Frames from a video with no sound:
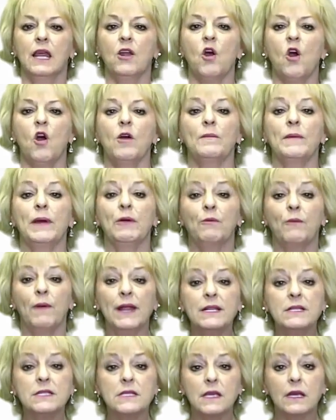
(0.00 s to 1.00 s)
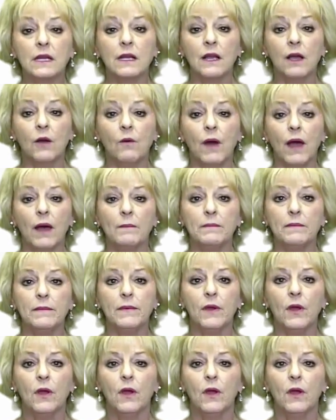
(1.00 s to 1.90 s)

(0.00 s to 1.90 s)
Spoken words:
and are my rates going to go up?